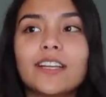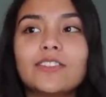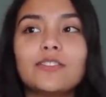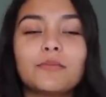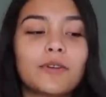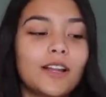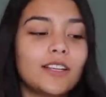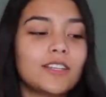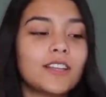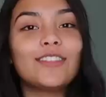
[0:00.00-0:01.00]
size
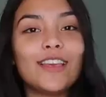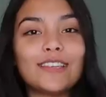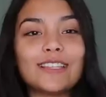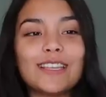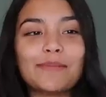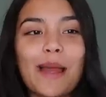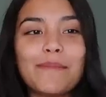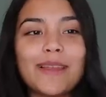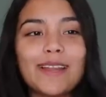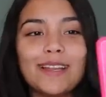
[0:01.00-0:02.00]
toothbrush. This is my
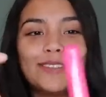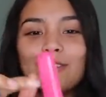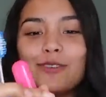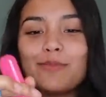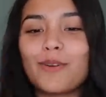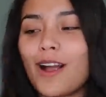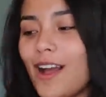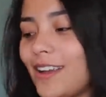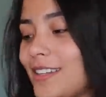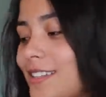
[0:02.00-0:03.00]
mini
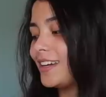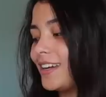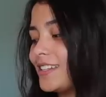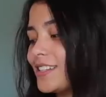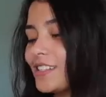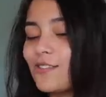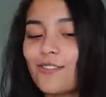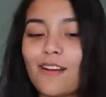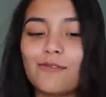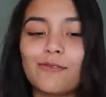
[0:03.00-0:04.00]
toothbrush. It's just a
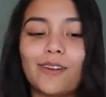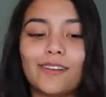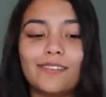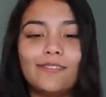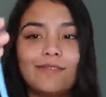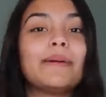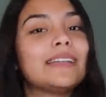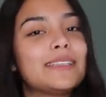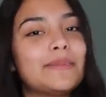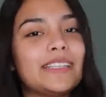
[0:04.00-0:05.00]
travel one, but
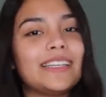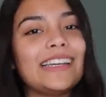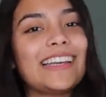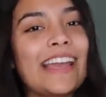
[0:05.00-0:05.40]
it's mini, it